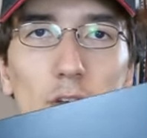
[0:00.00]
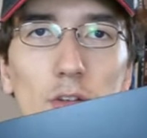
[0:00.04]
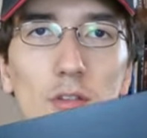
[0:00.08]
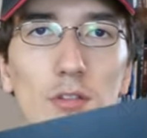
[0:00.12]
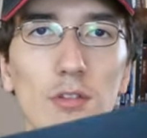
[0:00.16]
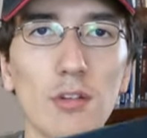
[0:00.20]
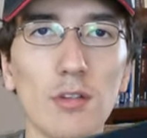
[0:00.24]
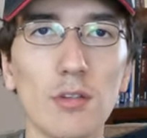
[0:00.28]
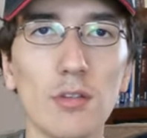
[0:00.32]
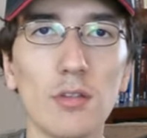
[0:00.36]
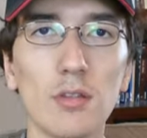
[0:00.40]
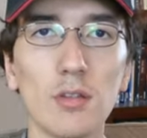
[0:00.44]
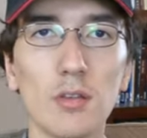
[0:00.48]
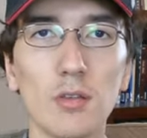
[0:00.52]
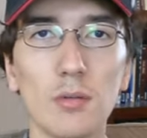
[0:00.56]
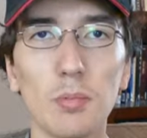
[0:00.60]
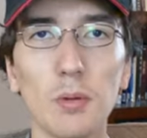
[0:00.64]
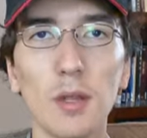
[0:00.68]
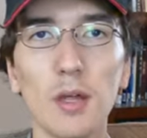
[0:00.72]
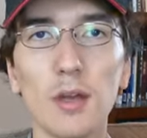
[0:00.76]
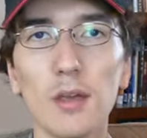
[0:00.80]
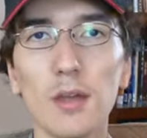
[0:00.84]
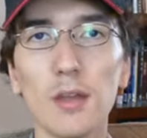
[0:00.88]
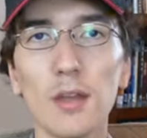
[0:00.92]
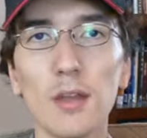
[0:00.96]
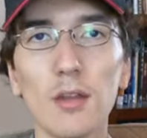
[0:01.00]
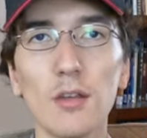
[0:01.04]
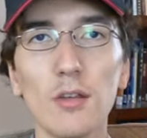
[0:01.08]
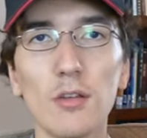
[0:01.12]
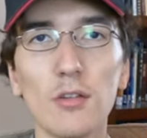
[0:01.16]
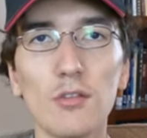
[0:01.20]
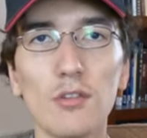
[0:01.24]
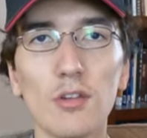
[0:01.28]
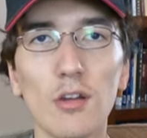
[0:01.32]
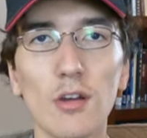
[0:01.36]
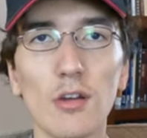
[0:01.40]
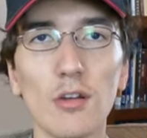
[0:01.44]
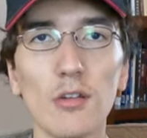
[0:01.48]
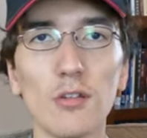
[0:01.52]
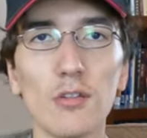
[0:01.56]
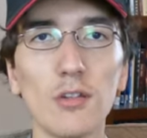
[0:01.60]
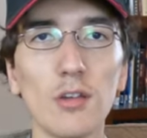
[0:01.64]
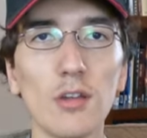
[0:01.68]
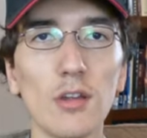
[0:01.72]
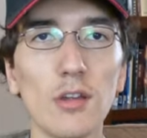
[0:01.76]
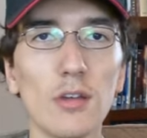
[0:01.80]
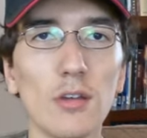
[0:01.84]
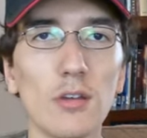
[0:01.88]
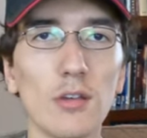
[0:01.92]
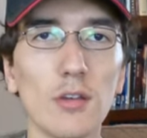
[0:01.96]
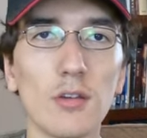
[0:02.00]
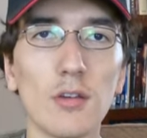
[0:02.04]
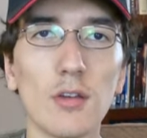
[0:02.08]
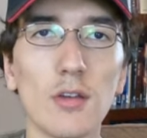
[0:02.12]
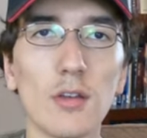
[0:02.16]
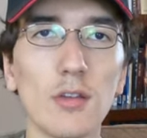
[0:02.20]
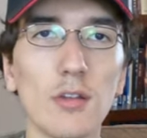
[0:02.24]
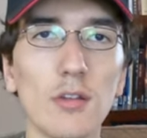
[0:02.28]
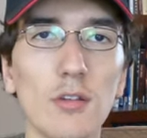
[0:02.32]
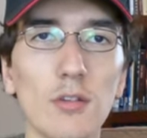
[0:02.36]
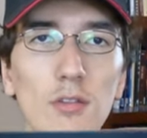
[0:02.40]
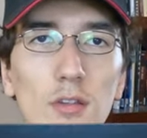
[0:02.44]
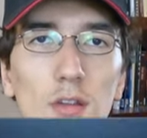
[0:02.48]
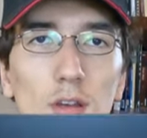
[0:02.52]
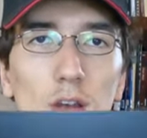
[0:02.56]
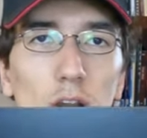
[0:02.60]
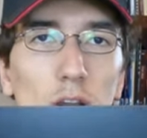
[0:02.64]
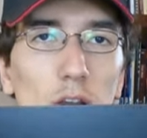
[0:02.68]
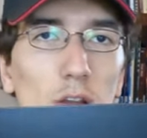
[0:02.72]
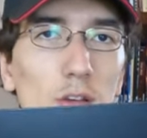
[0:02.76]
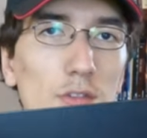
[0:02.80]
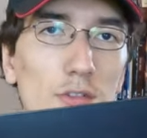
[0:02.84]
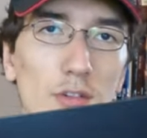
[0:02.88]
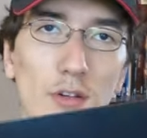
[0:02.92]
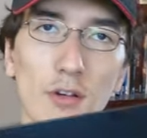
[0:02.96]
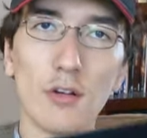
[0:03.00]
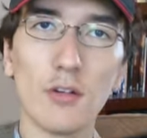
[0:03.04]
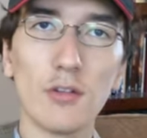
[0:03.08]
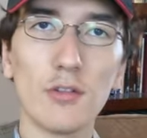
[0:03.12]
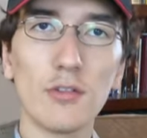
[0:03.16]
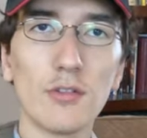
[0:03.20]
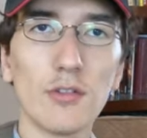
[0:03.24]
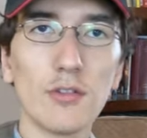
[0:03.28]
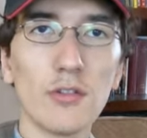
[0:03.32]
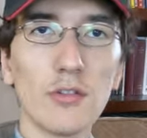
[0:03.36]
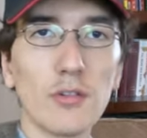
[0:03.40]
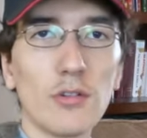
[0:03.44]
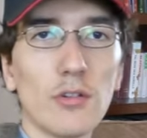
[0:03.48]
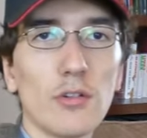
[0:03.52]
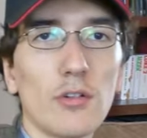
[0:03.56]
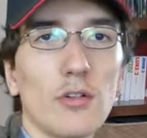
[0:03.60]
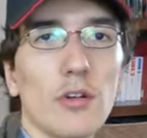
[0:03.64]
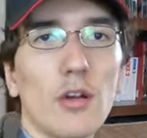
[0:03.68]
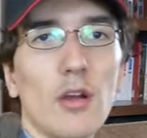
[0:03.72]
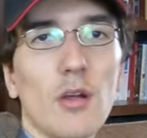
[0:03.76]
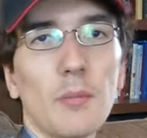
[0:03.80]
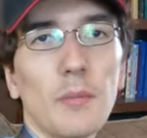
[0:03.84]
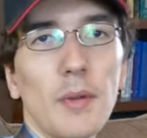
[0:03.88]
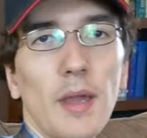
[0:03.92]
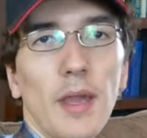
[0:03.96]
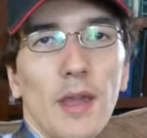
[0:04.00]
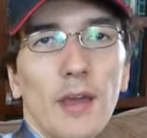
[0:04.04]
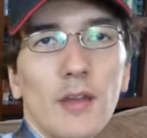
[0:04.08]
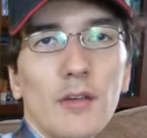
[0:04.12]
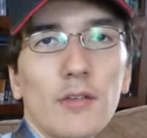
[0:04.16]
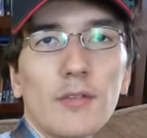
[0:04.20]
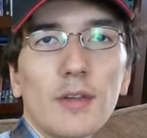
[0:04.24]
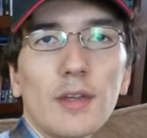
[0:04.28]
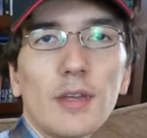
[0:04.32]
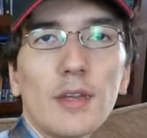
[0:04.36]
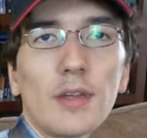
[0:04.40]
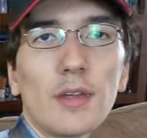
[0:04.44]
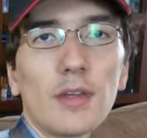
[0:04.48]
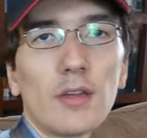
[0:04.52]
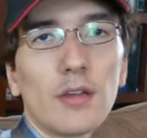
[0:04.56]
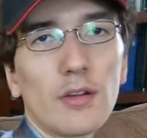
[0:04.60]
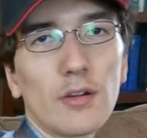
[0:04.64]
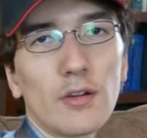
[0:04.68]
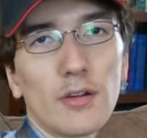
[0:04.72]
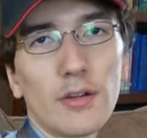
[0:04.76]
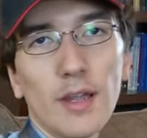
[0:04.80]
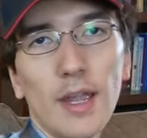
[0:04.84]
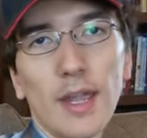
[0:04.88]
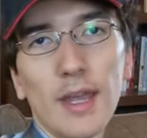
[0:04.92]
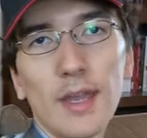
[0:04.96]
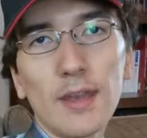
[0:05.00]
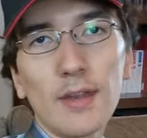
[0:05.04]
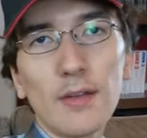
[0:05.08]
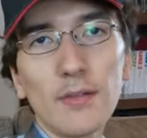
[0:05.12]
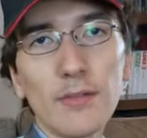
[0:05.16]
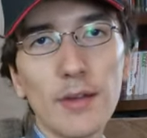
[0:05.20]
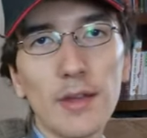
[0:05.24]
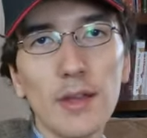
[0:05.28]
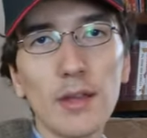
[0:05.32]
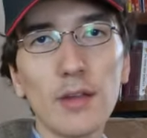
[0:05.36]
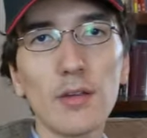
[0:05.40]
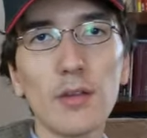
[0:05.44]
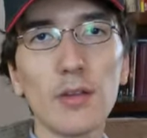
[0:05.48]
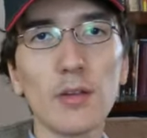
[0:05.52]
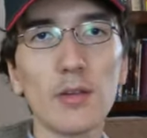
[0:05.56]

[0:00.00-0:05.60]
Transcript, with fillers: You just plug it in to charge it. You can use it on a charger or on battery or anywhere.